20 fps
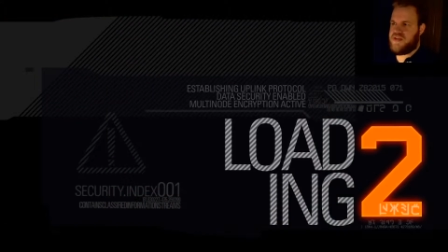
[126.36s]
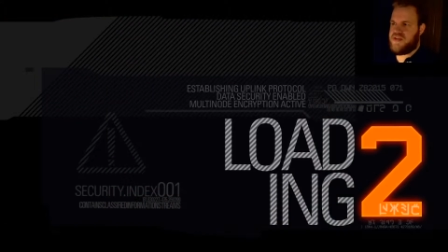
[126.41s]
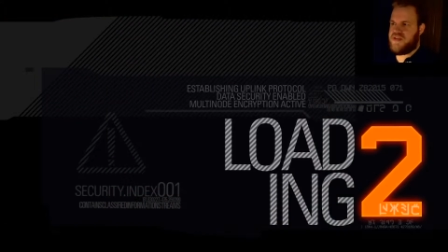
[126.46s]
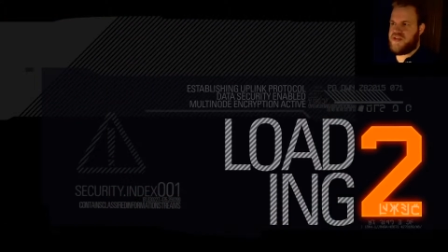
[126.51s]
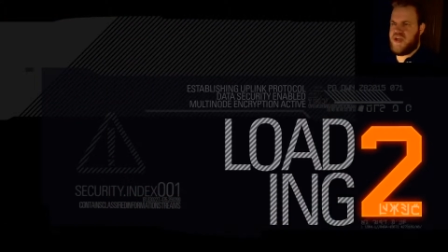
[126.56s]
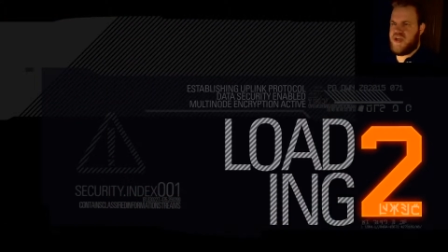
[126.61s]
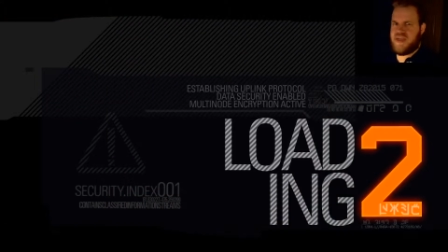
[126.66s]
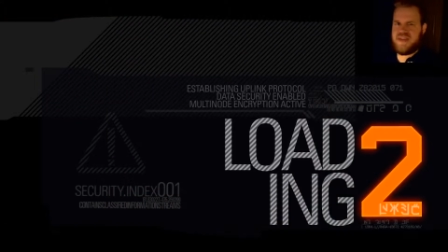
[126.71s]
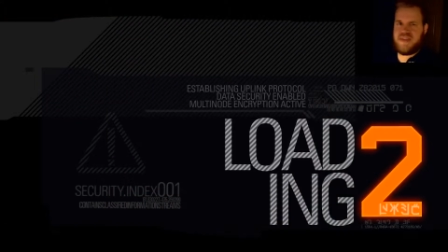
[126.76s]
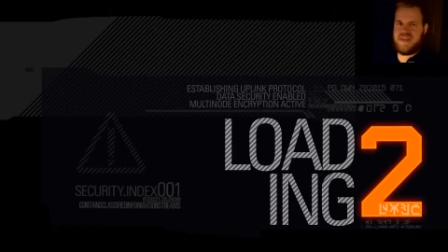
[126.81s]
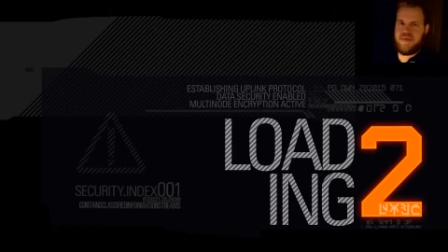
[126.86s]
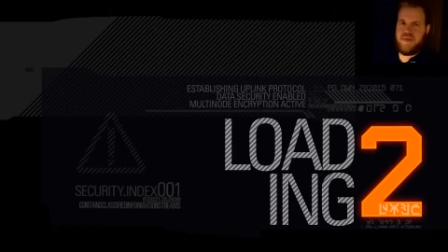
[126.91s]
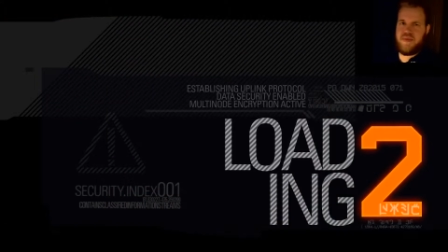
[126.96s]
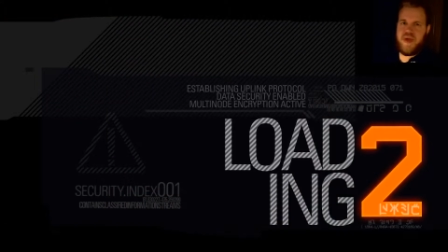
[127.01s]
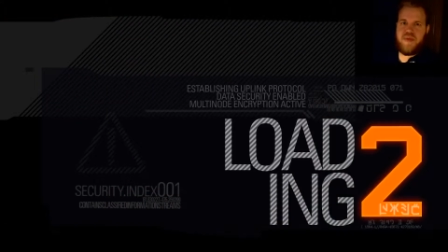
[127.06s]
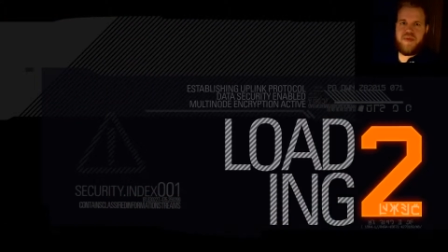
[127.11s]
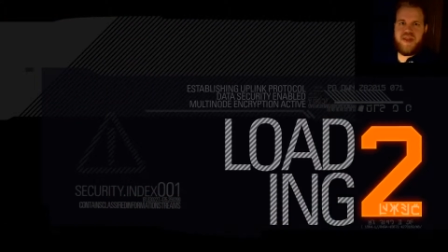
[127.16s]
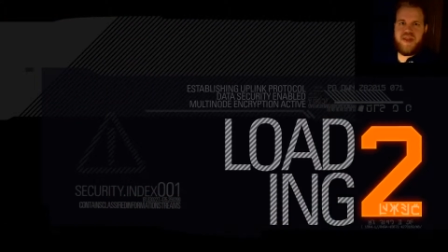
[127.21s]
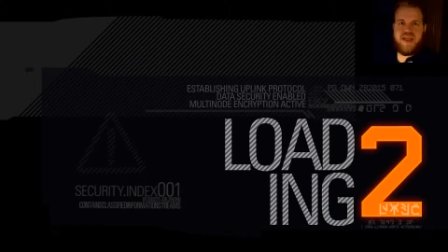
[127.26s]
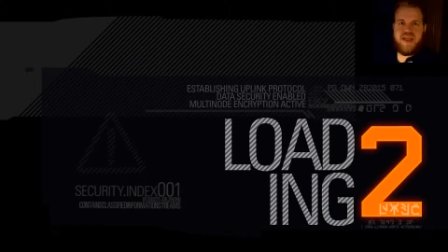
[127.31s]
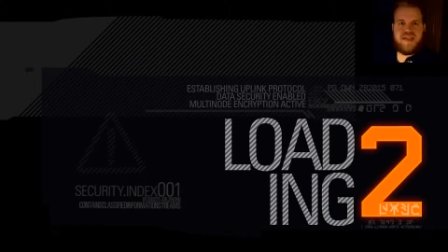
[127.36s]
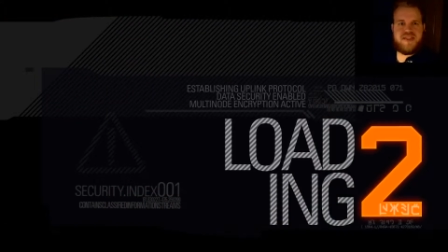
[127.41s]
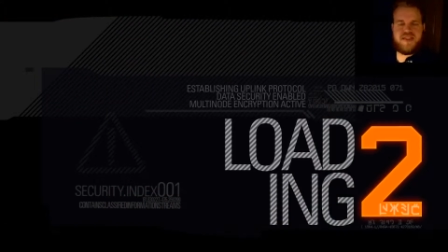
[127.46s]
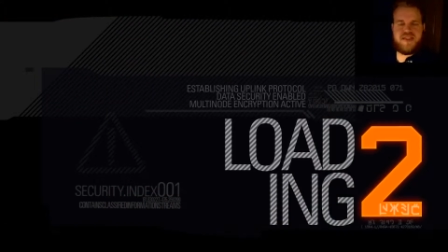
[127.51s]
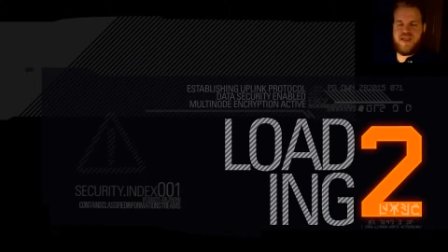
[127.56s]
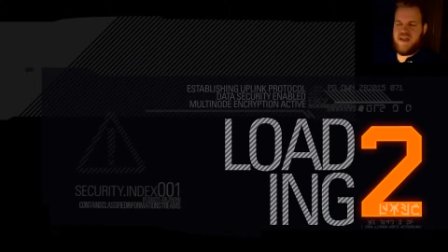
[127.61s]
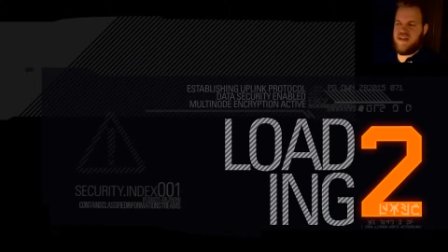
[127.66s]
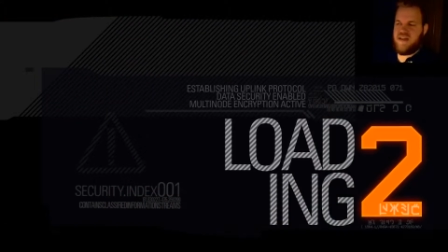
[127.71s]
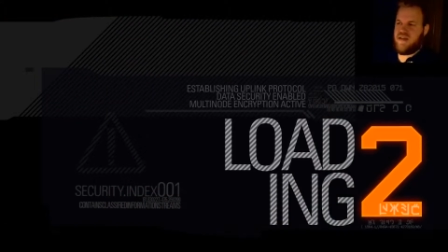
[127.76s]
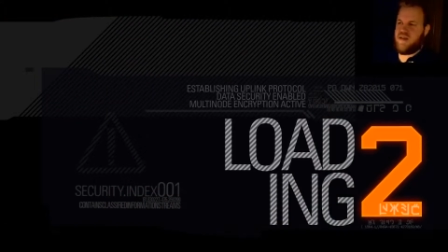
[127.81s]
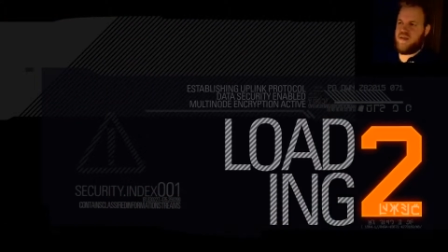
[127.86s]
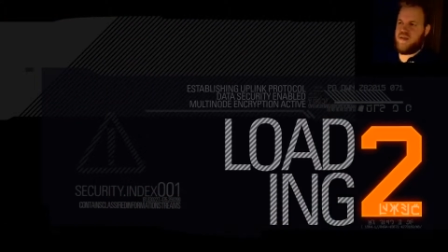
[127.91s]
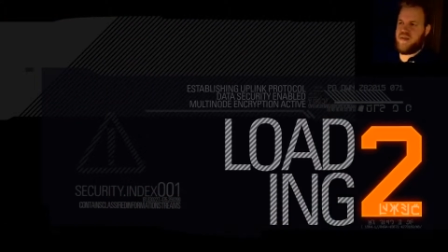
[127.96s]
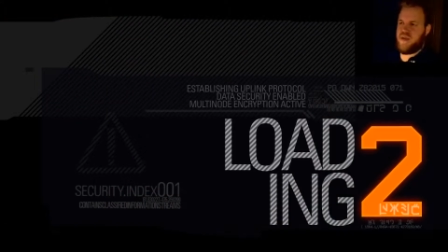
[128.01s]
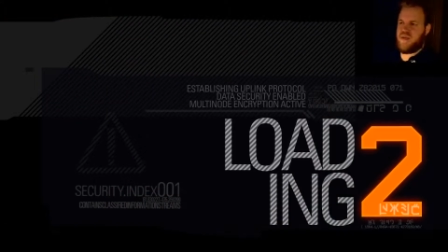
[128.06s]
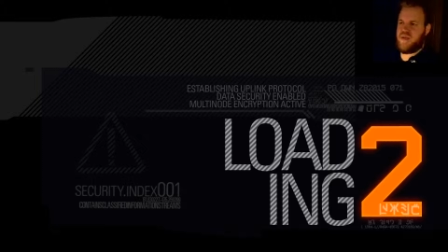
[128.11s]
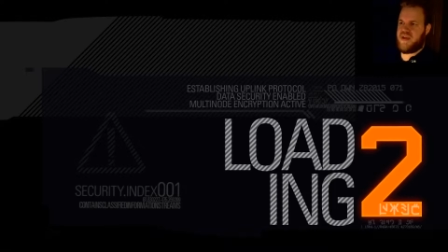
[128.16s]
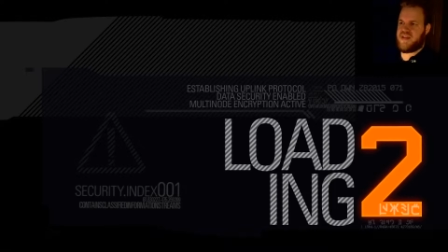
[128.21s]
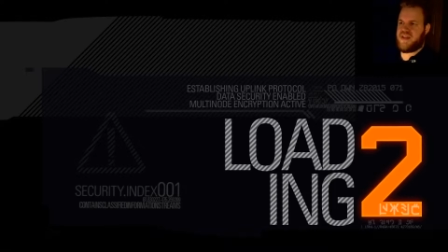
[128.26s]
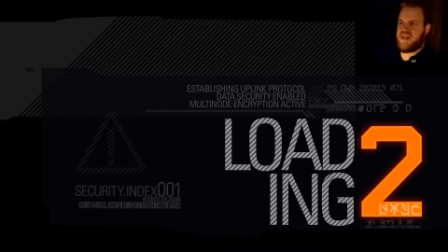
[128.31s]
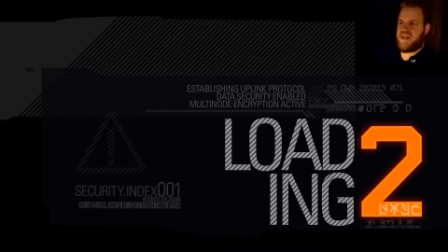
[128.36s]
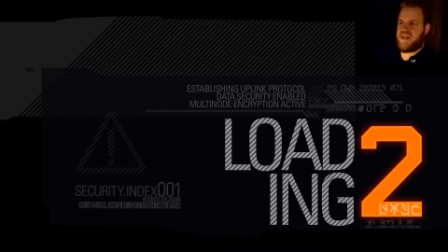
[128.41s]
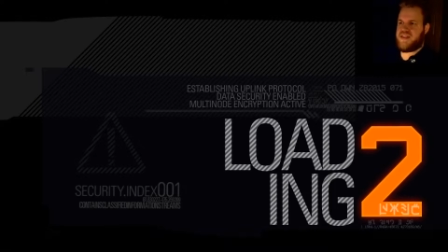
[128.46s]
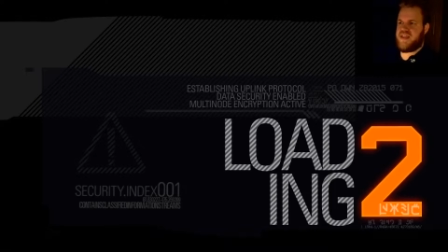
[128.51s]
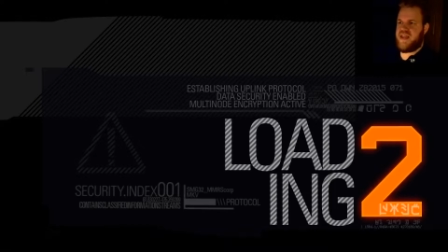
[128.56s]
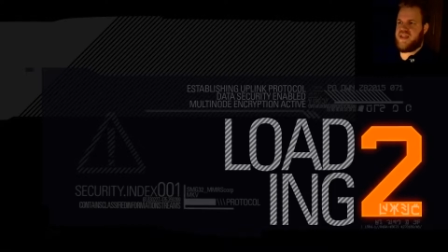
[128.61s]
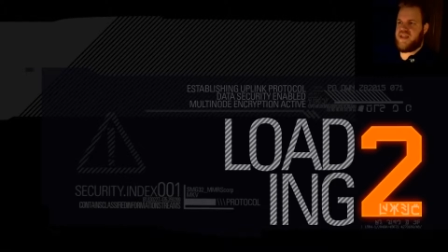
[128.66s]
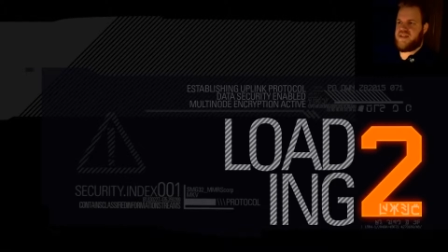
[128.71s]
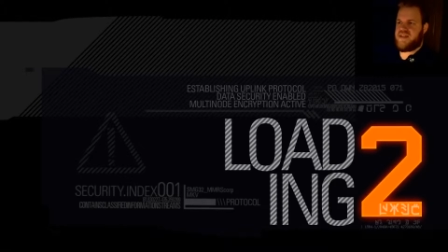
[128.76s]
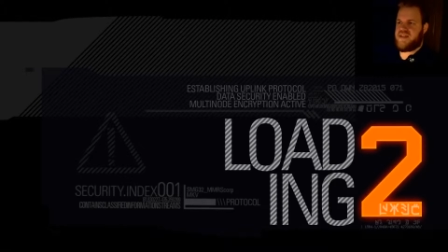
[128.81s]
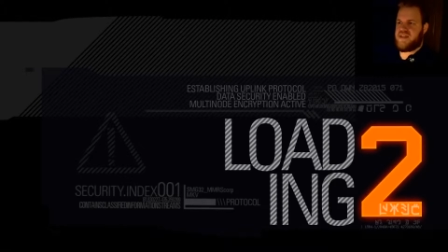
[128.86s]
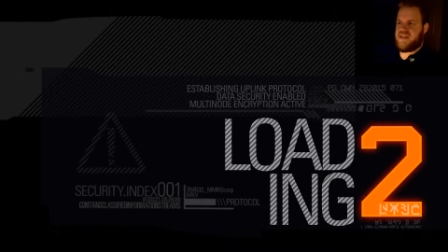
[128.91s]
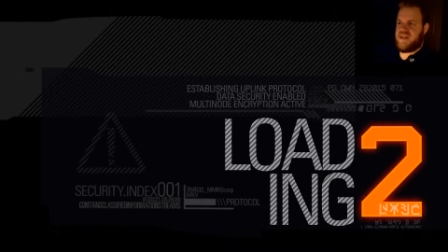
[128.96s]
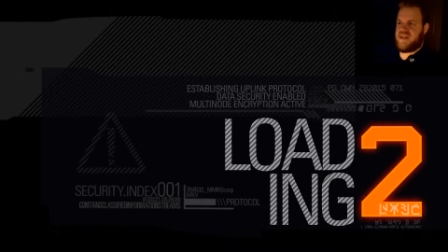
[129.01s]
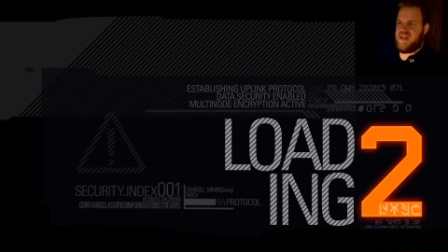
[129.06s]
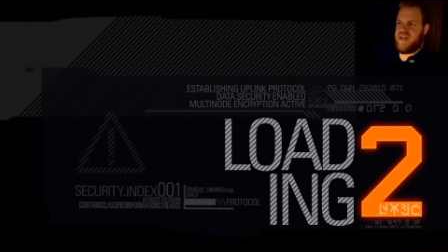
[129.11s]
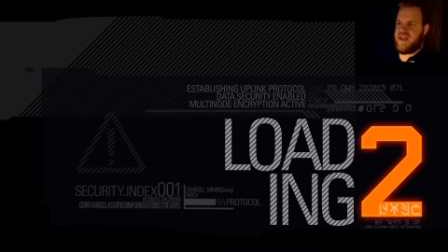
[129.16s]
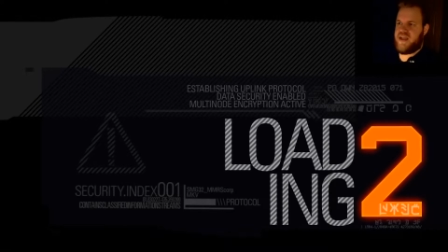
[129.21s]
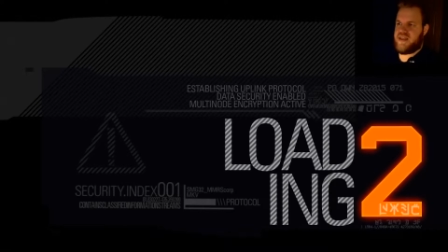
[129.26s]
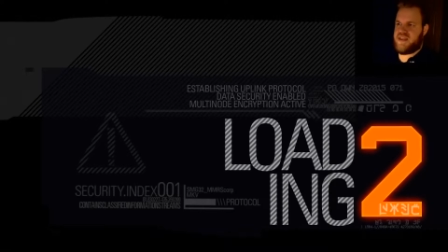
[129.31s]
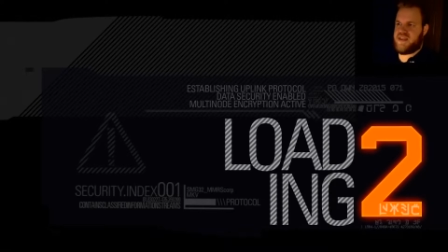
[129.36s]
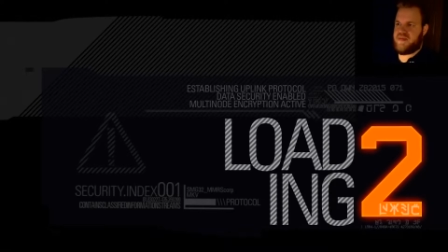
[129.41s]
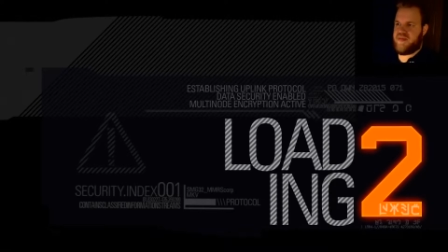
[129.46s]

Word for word: adjust my playstyle a little bit, because I tend to like